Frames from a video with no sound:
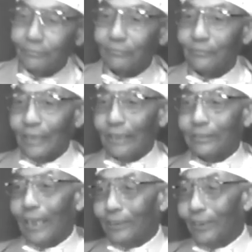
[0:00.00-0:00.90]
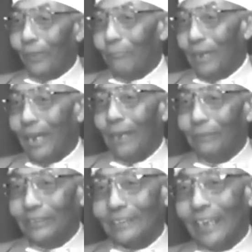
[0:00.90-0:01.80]
That's how come
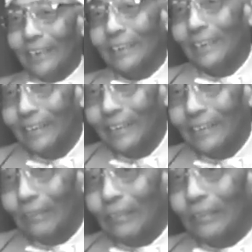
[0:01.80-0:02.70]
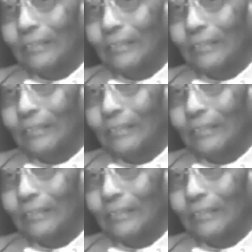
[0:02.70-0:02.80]
Muhammad said, the,